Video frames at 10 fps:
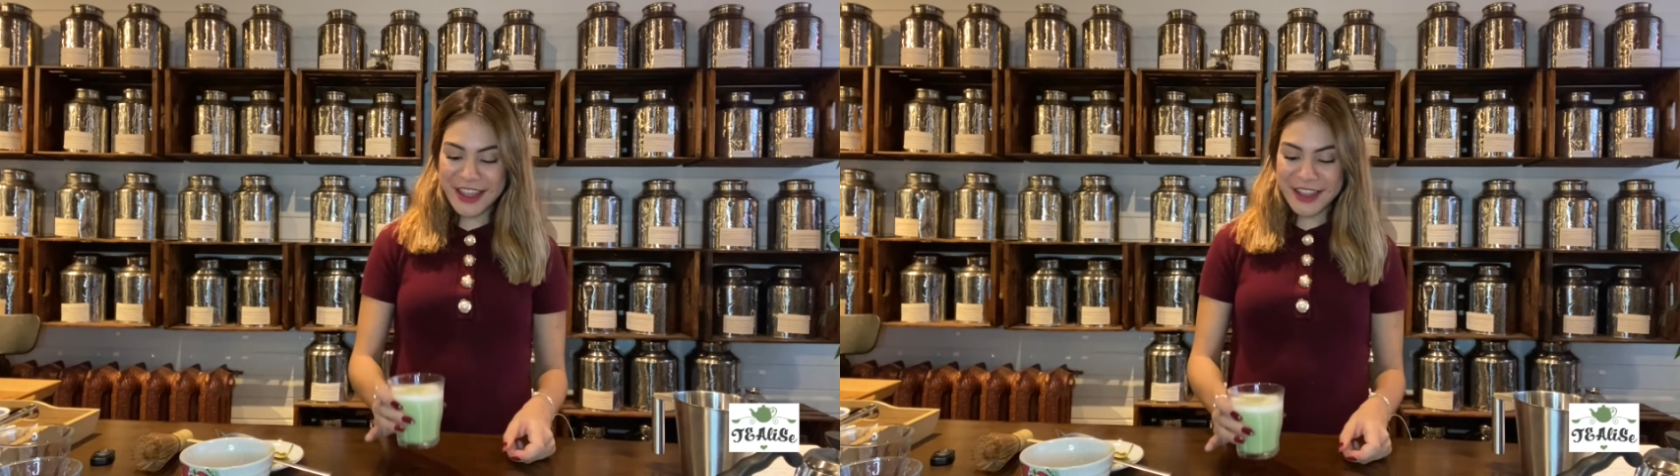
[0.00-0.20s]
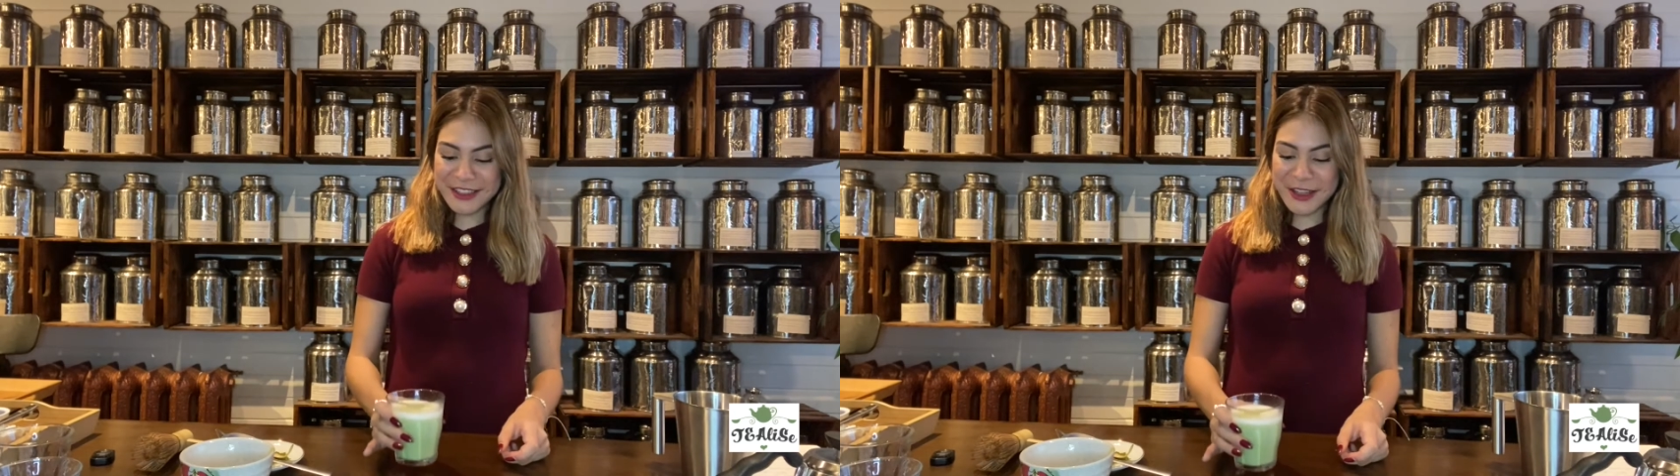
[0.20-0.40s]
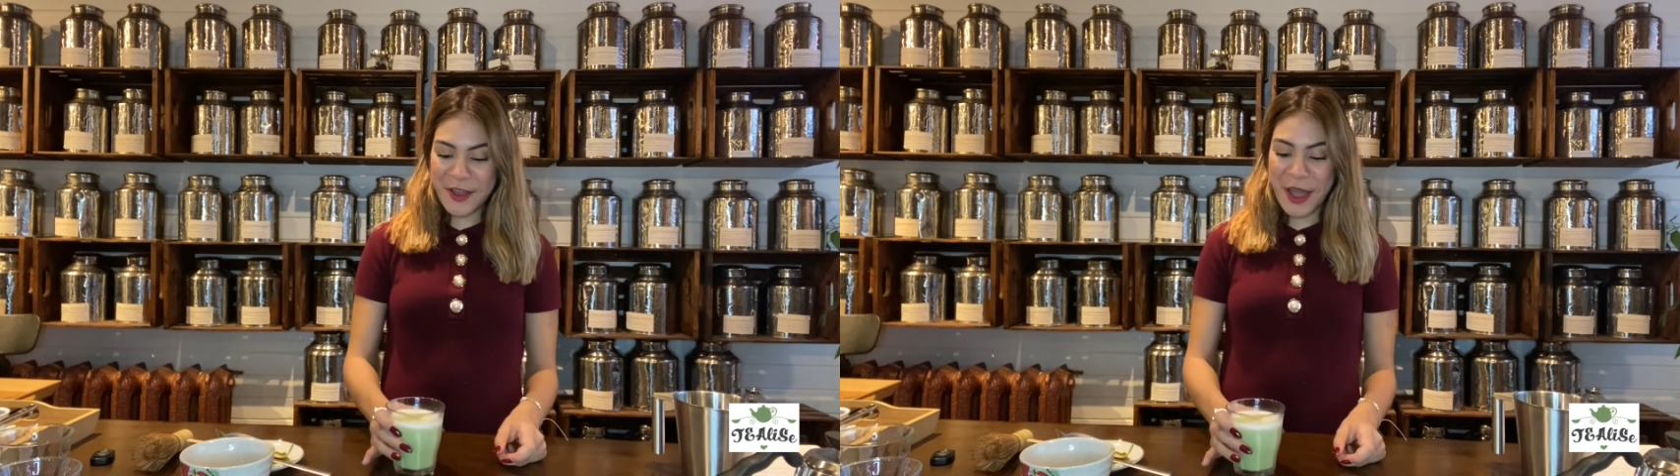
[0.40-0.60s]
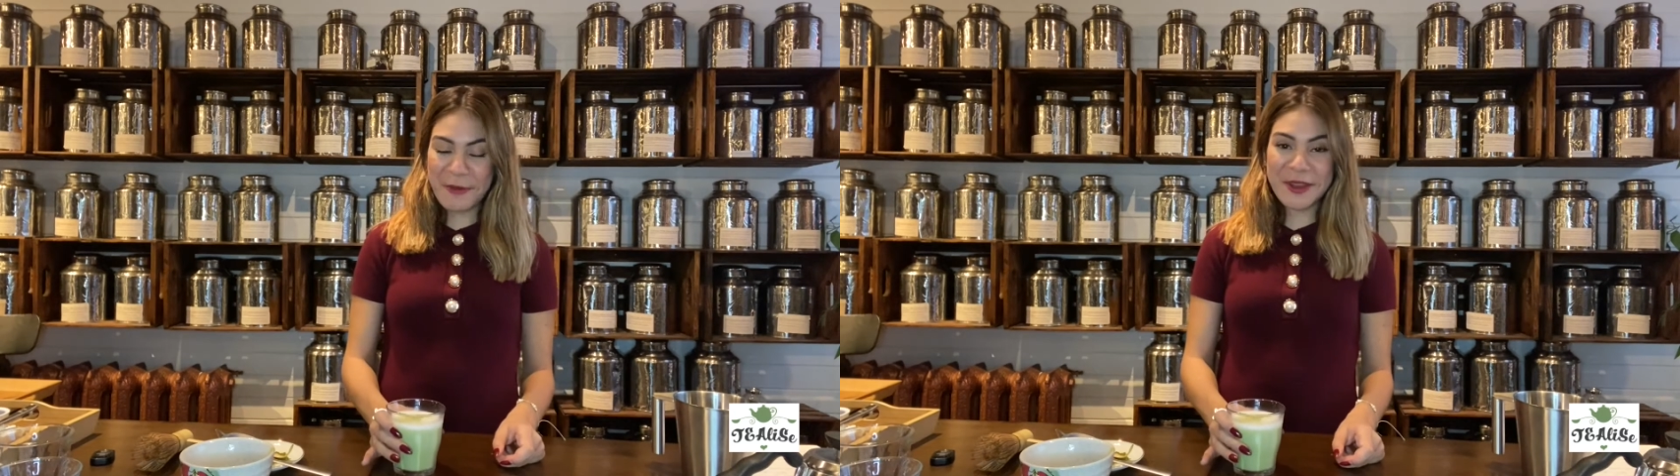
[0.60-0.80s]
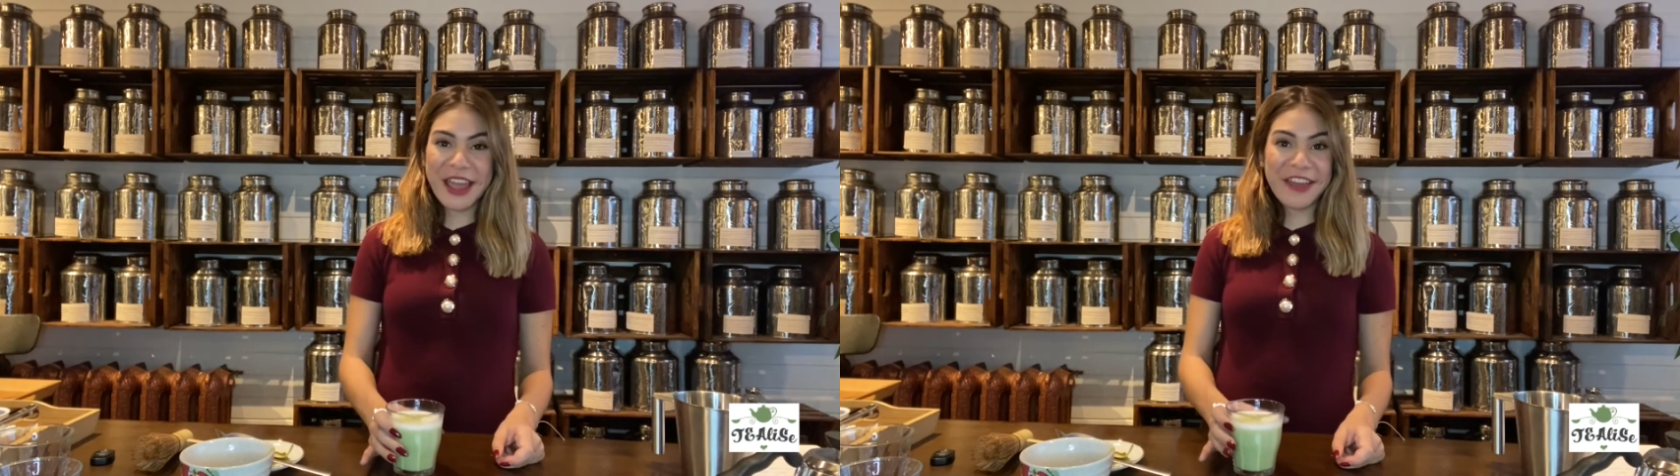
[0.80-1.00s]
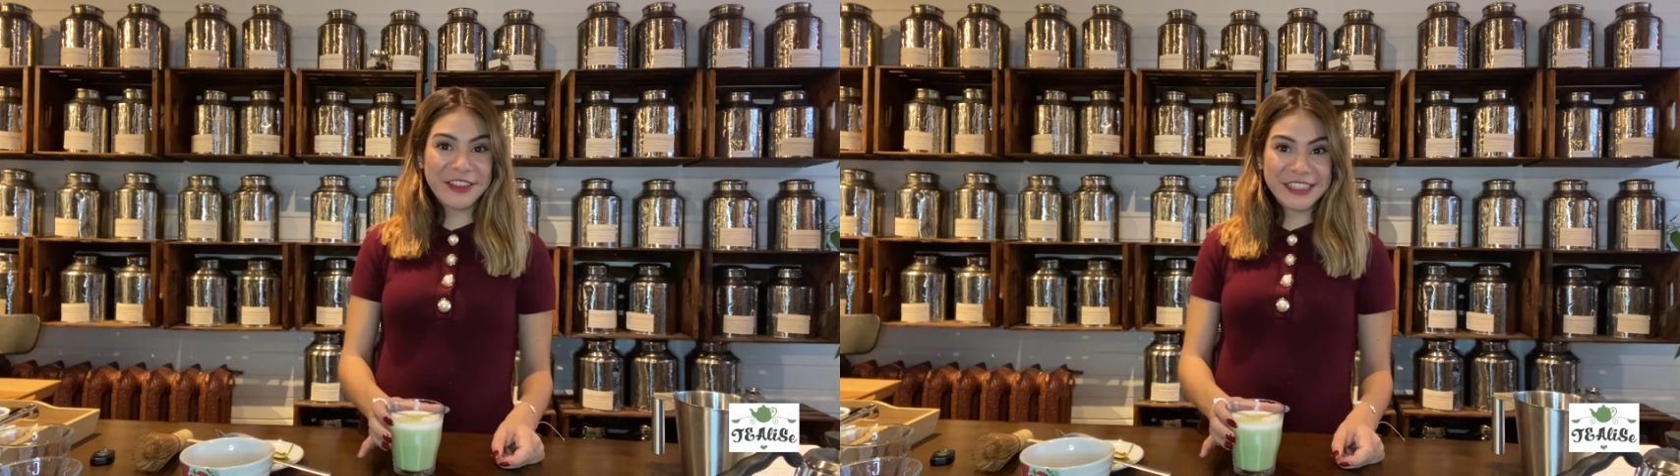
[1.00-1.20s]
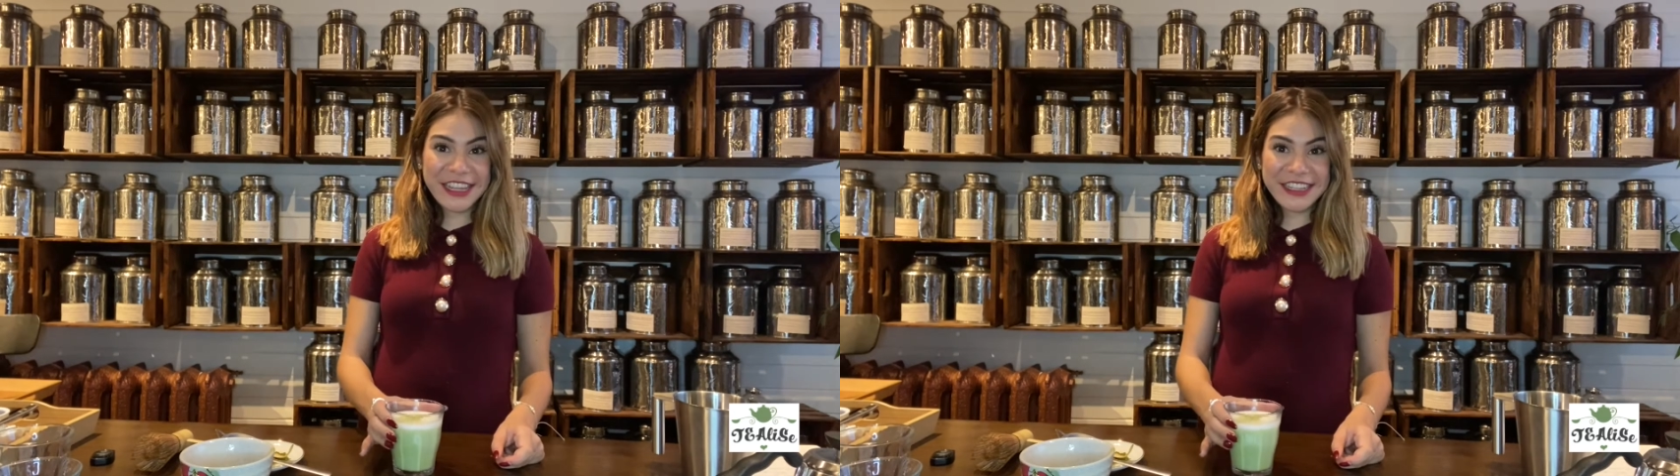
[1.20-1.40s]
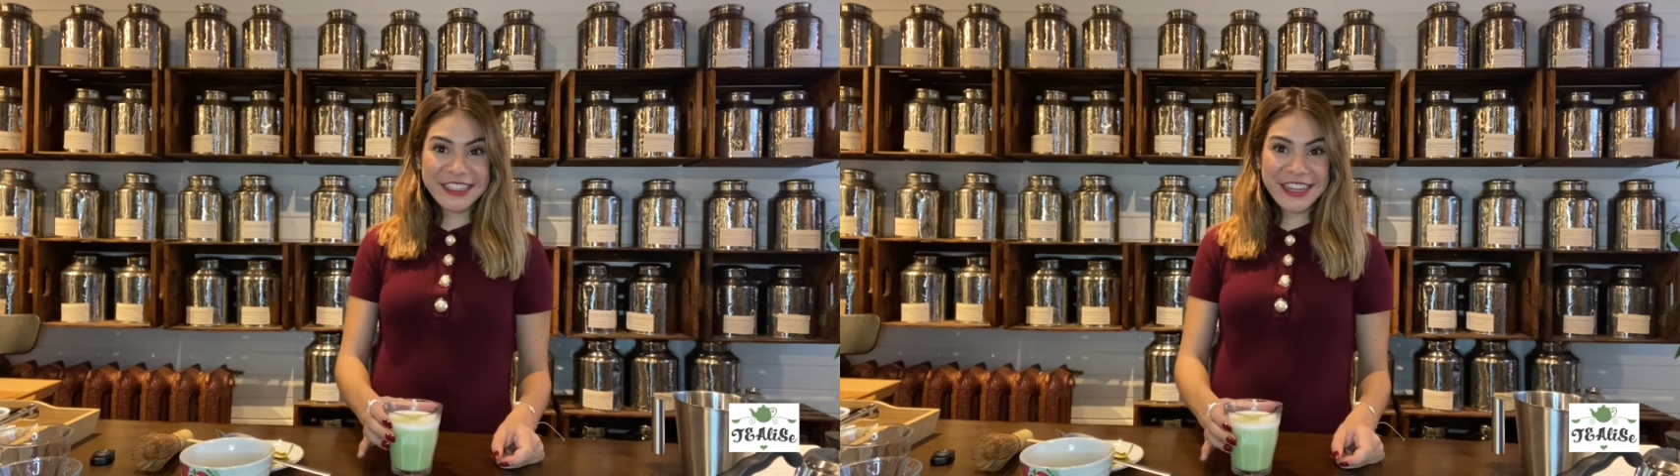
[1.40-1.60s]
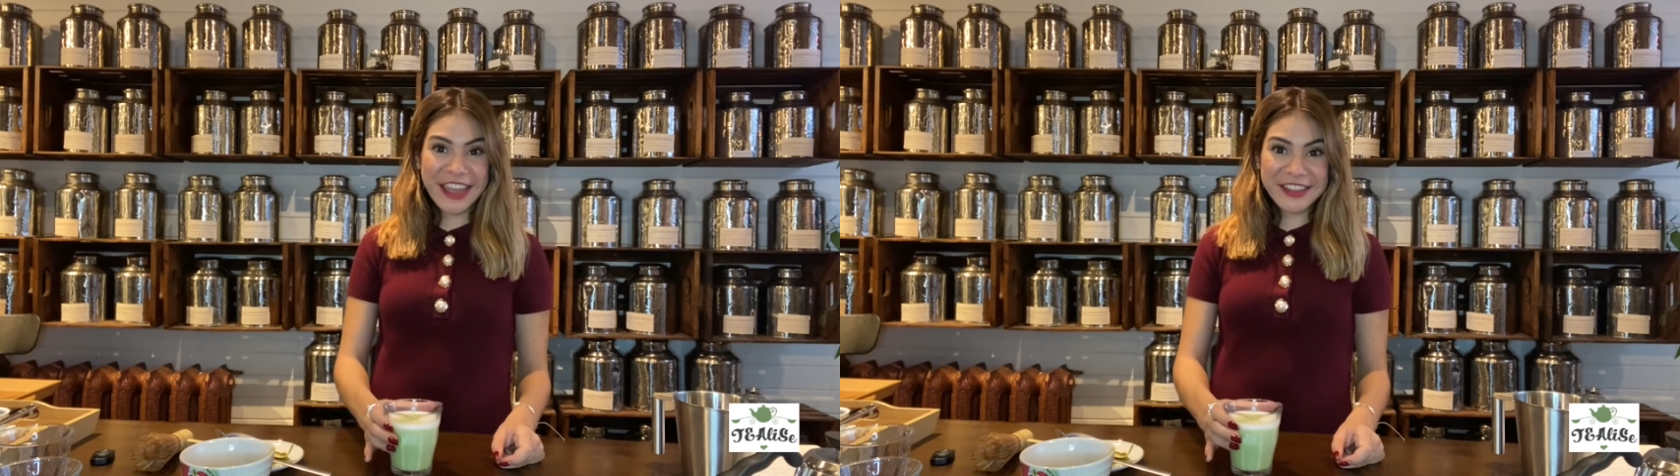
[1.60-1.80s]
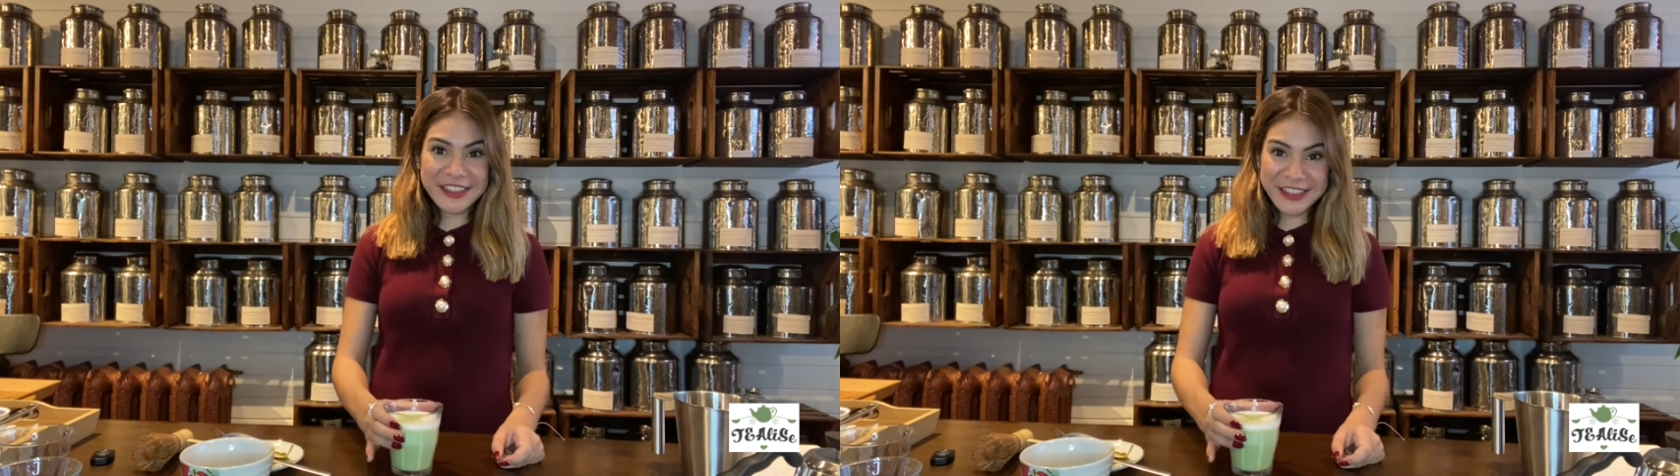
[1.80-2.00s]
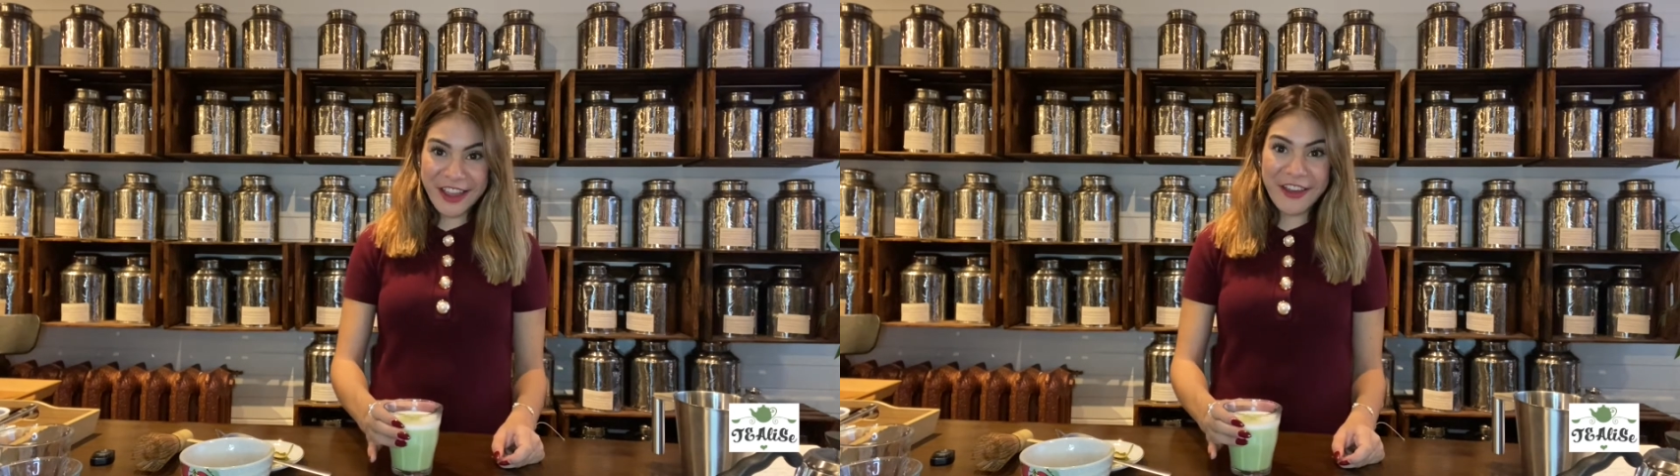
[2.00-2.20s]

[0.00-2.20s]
So I'm going to have a taste test